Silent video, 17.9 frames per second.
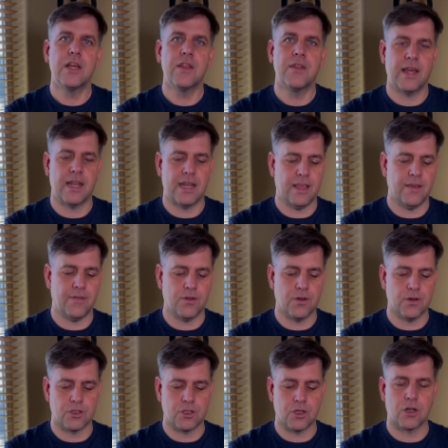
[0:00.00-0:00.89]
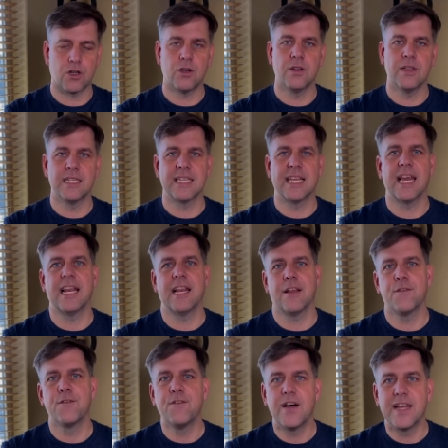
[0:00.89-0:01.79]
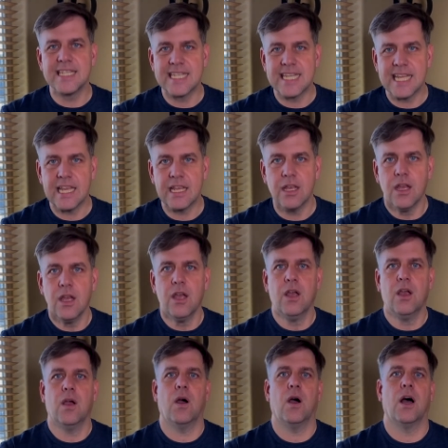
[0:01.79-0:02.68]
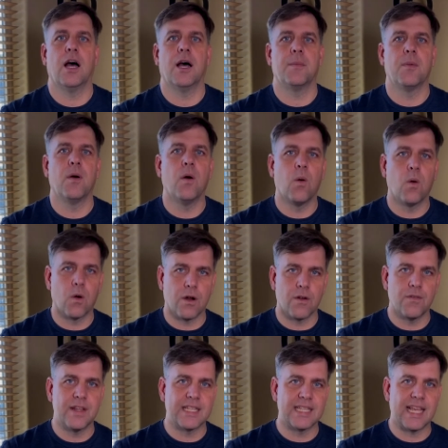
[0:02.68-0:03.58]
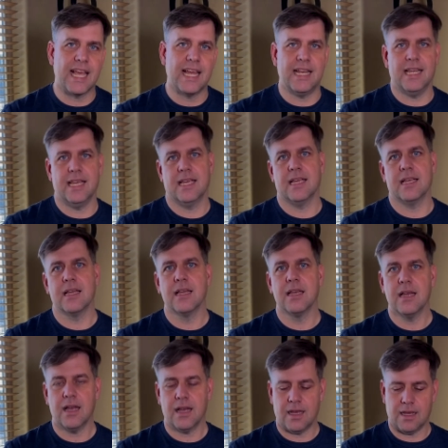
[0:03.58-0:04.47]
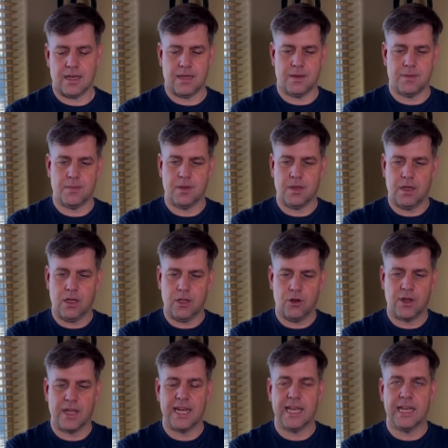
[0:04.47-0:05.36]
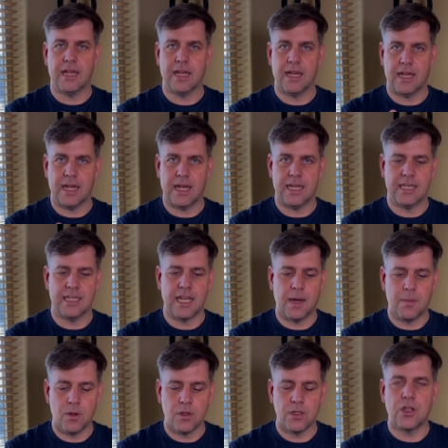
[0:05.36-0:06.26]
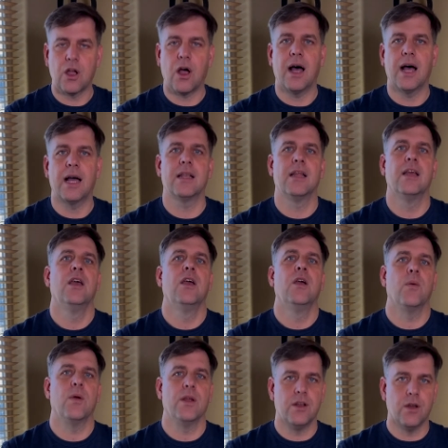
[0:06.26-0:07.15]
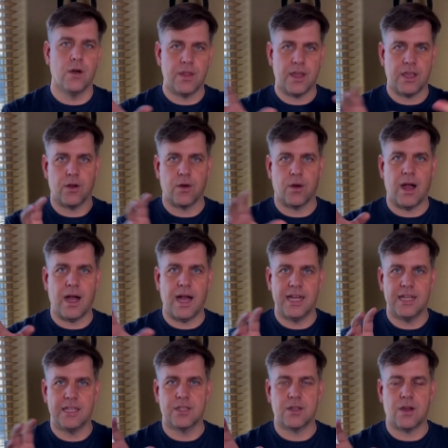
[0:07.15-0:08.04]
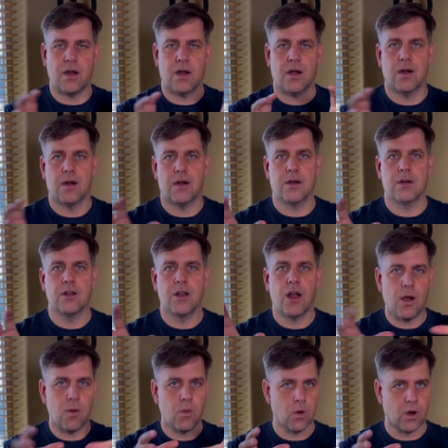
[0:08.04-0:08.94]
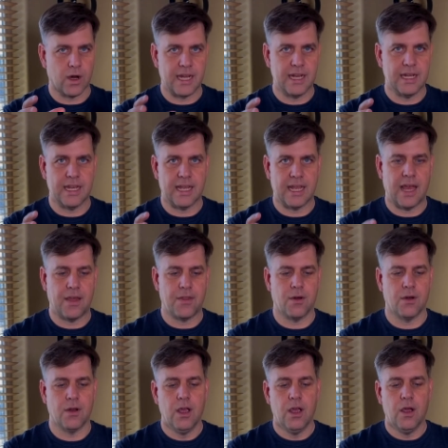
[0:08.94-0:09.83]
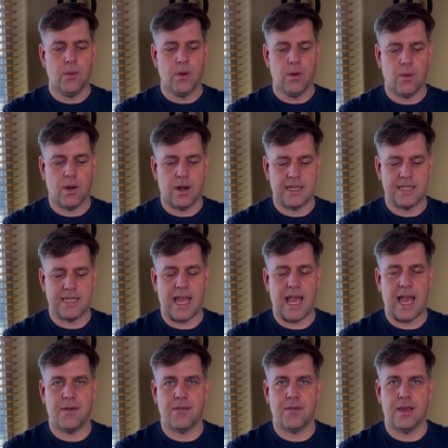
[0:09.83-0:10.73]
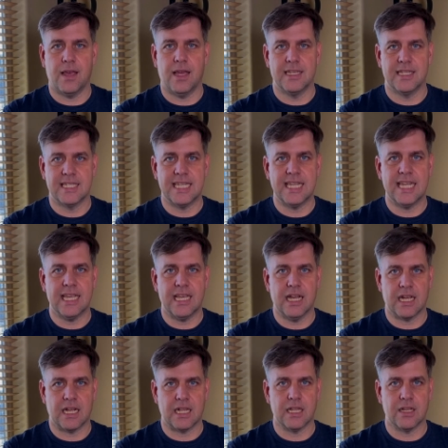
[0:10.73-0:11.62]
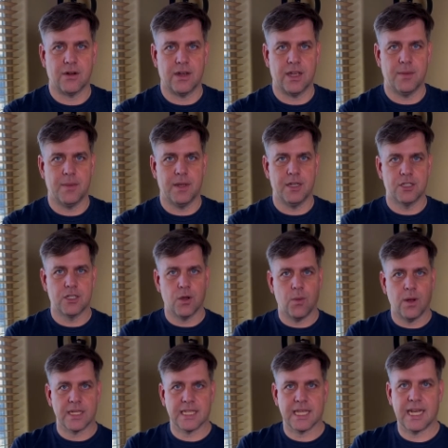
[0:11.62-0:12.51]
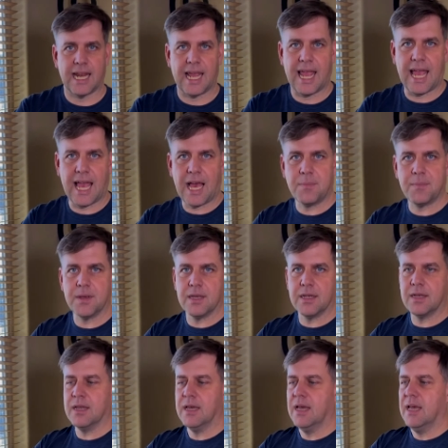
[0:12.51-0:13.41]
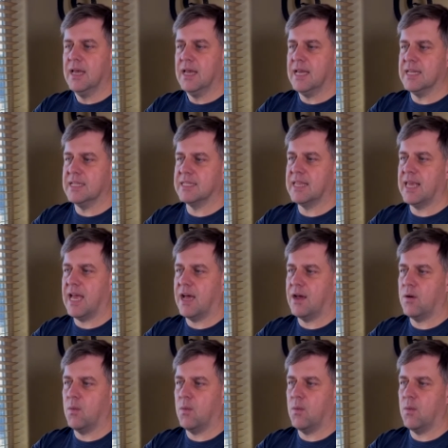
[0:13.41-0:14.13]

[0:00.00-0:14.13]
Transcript: that if your circle is getting fuzzy um, or if it's getting, um, you're getting a, a double dot, we know that your eyes are not working together. We want to have a, and see a clear image. So what's going to happen is that